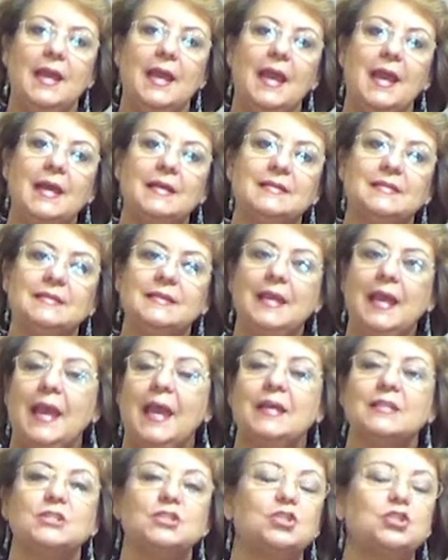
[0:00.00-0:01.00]
and
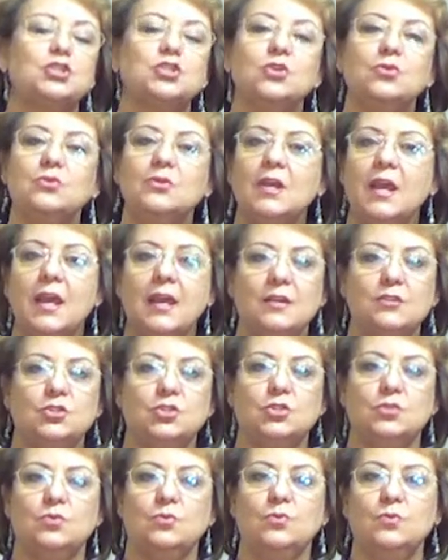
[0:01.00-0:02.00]
as soon
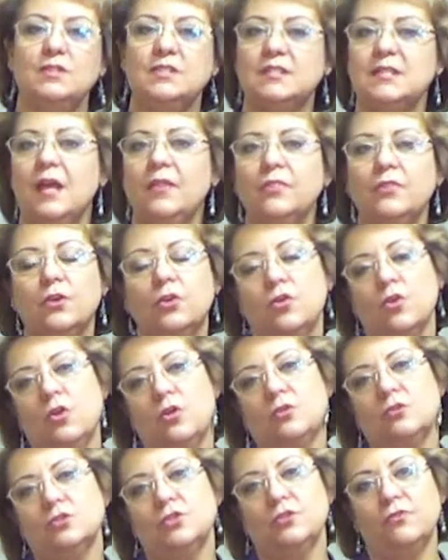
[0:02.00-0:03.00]
as you set the goals,